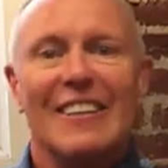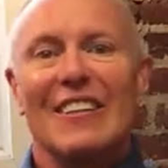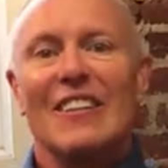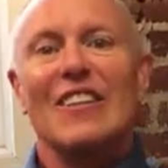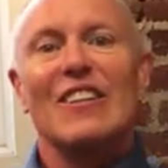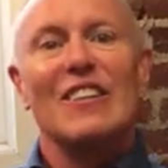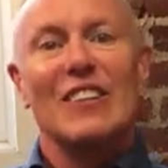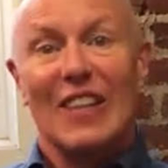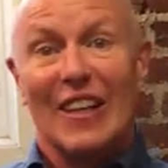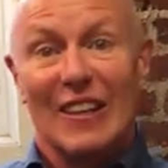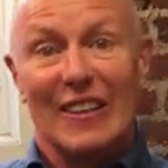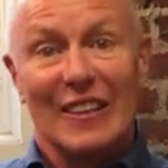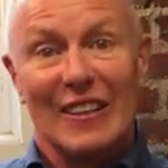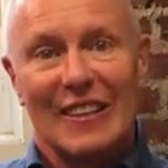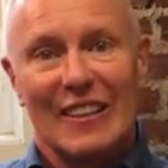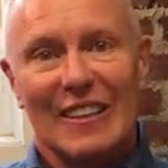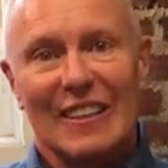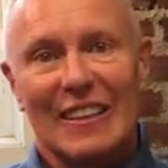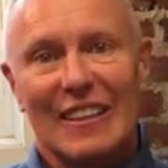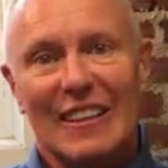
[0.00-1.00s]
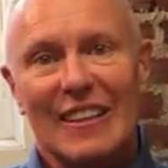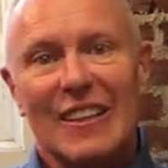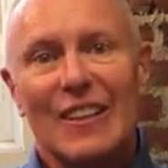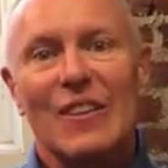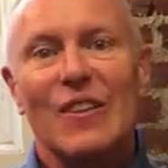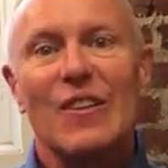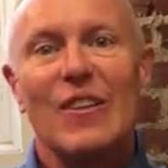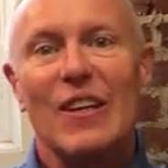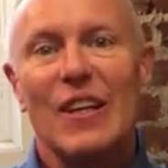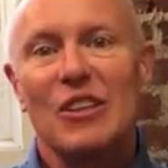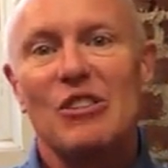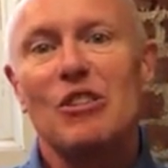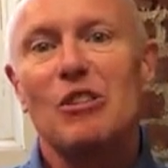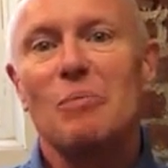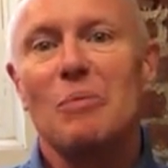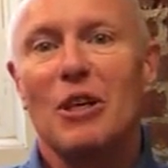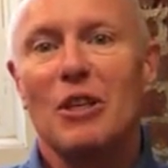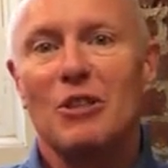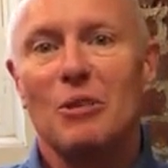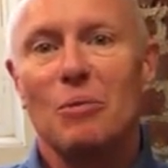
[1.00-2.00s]
Second, the
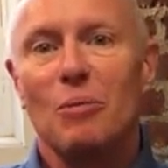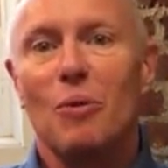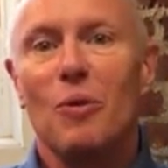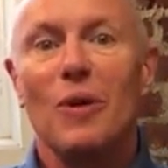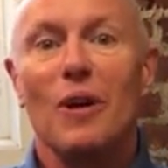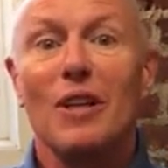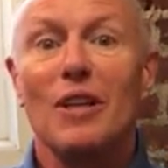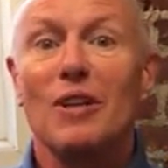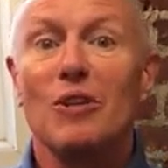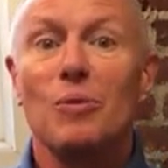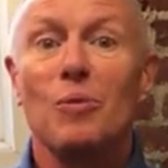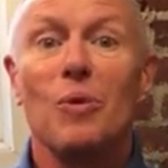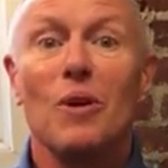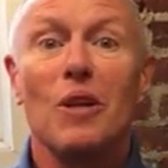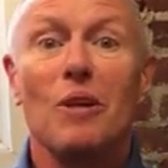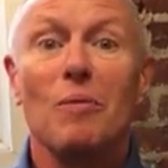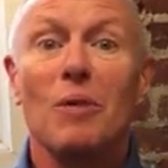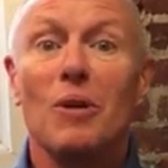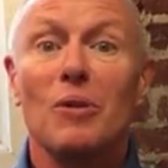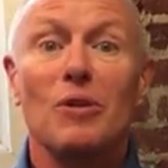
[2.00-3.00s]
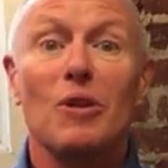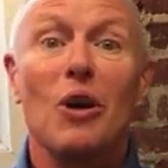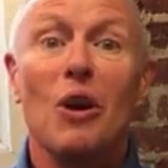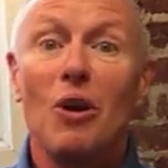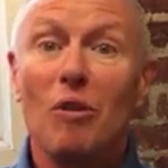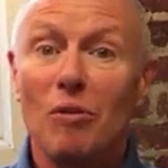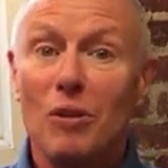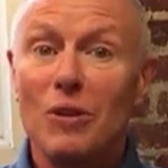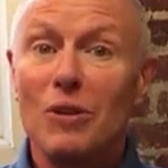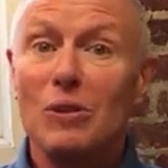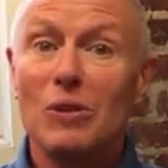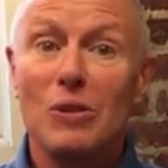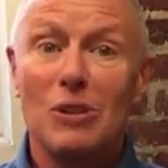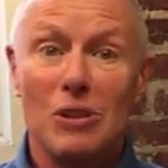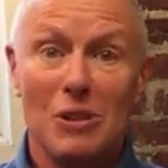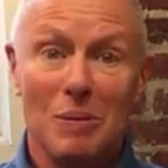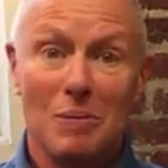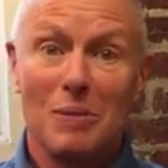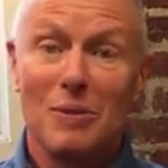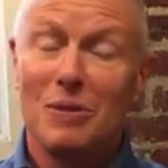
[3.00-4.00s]
exclamation point is one of the most overused
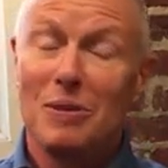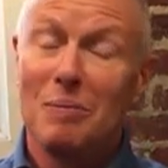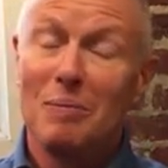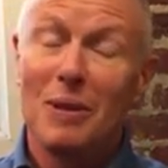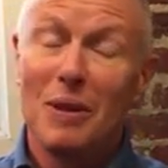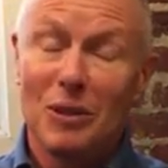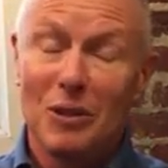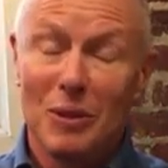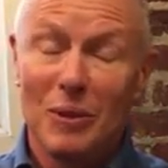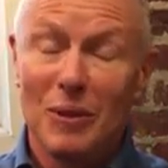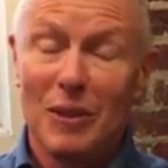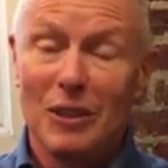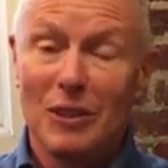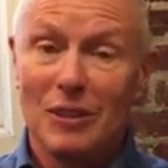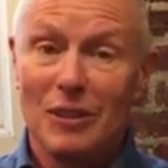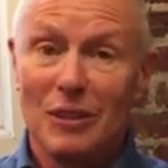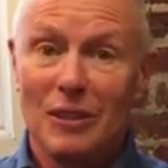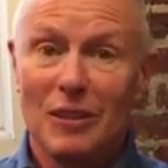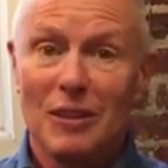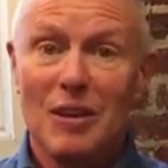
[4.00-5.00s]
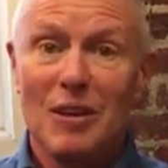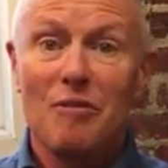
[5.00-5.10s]
symbols in punctuation.